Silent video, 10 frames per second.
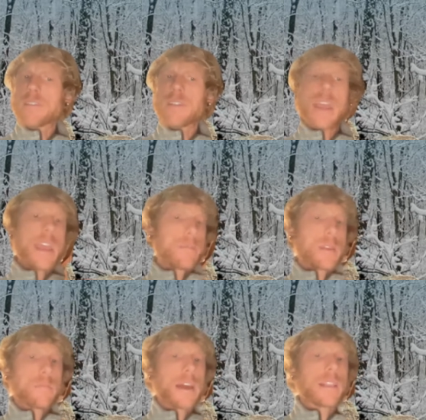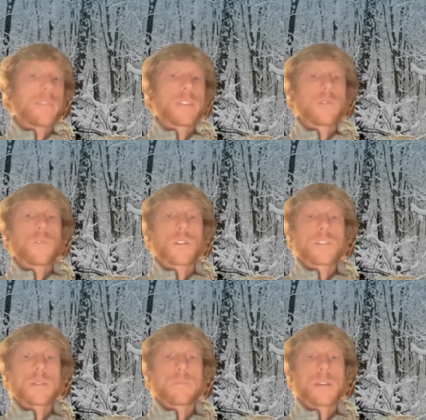of Amy, my lovely
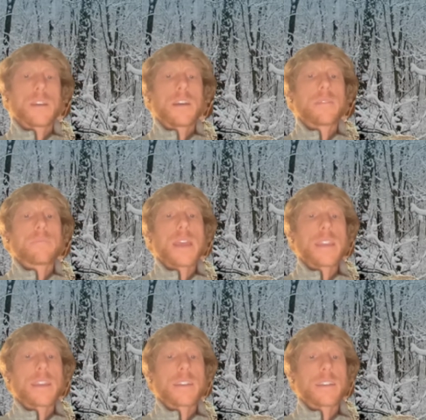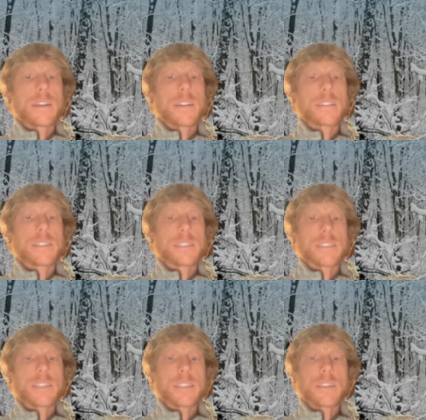worship pagan
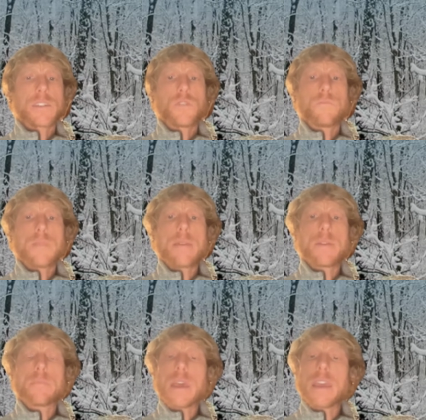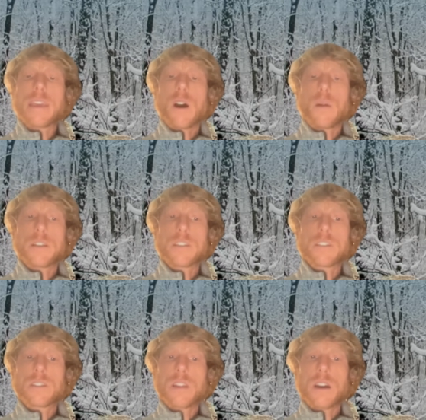assistant, who may be paying homage
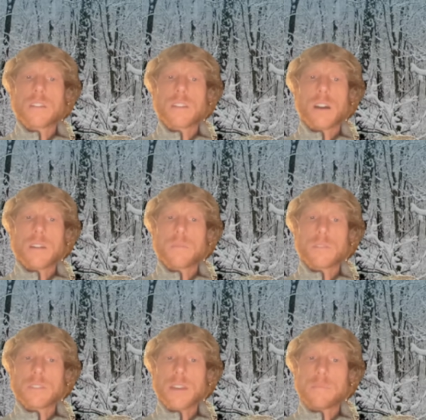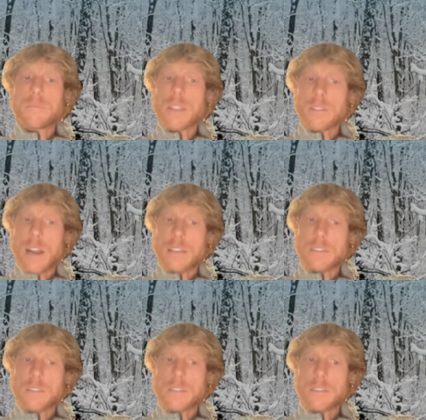to the unconquerable sun
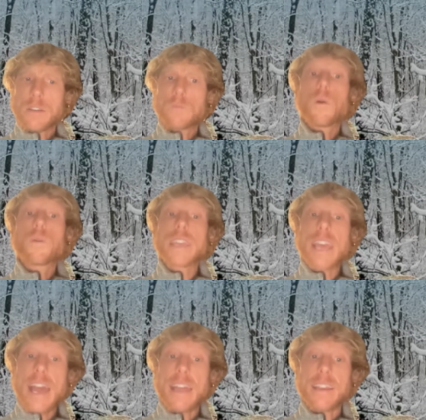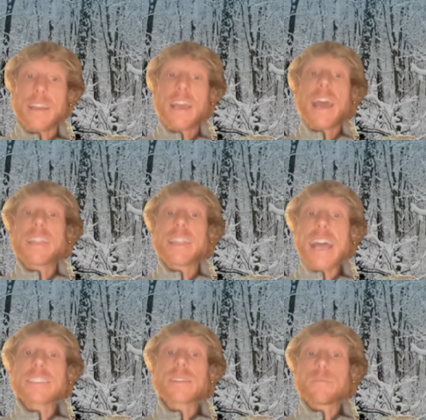Mithras? Well, we can, and
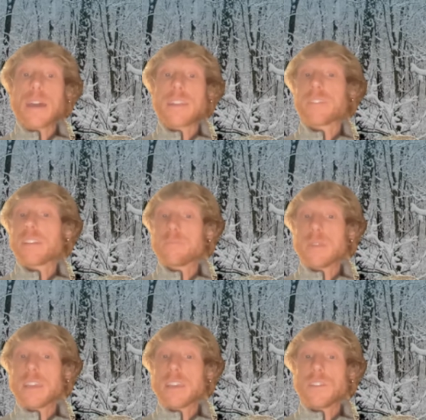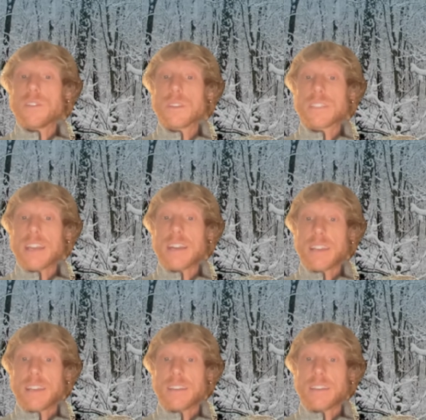that's the benefit of being a Unitarian.